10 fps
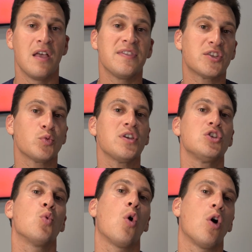This way
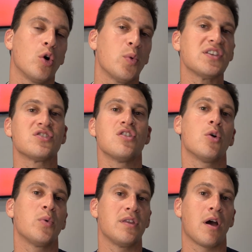you always know
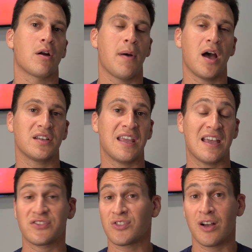when our
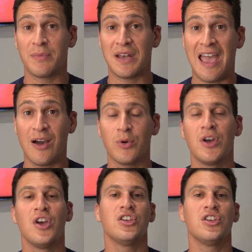podcasts are coming out.